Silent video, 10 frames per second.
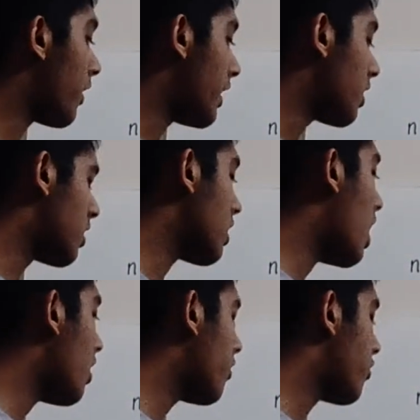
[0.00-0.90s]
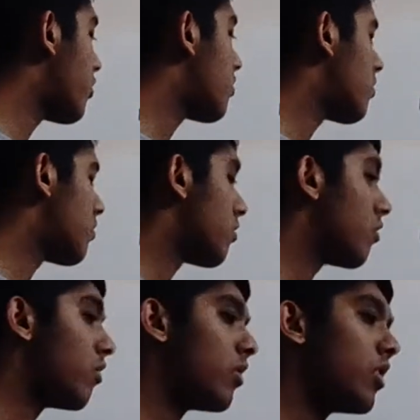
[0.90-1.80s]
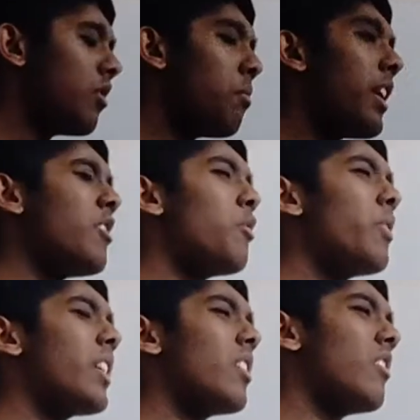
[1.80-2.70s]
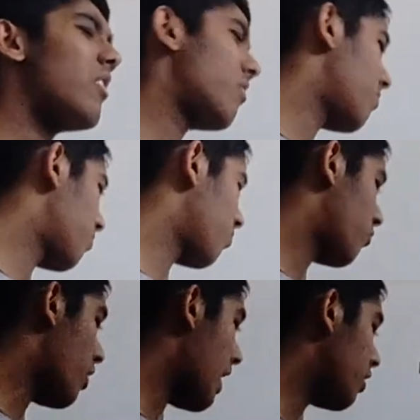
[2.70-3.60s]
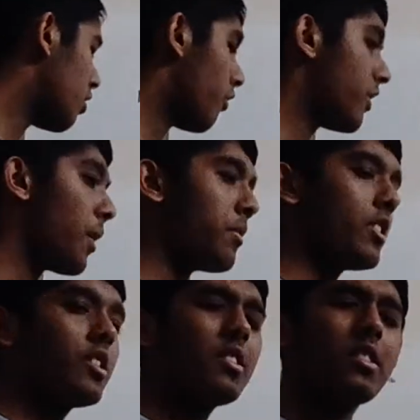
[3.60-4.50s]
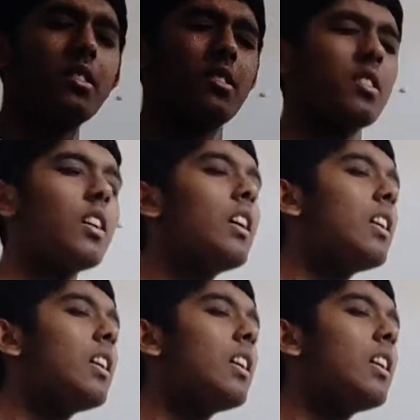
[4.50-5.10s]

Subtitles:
find a graph by knowing values of a separate distance.